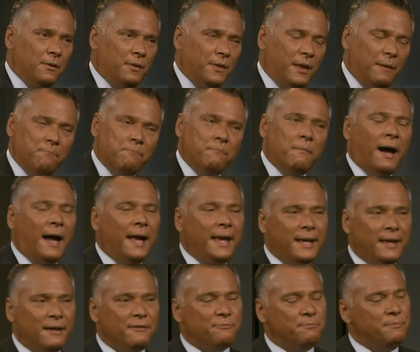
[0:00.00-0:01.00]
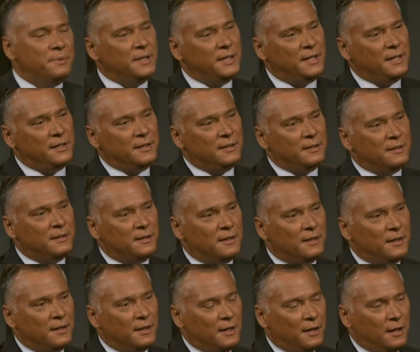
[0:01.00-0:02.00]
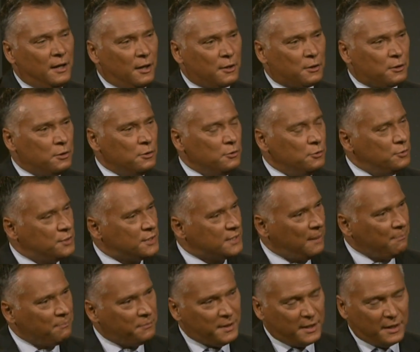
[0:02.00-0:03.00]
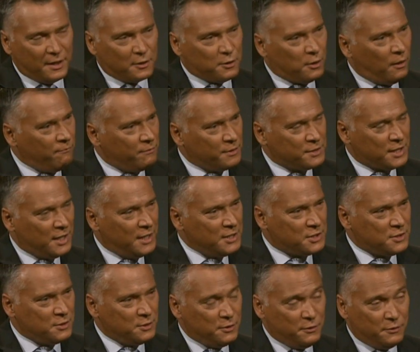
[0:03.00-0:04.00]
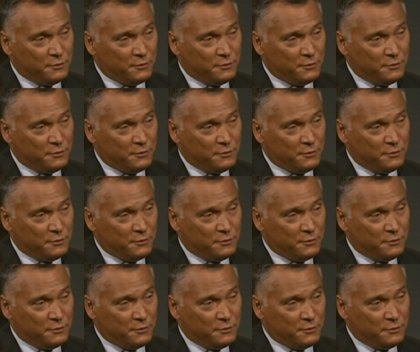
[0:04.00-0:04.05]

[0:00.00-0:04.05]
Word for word: that may have been a clue, something, a conversation that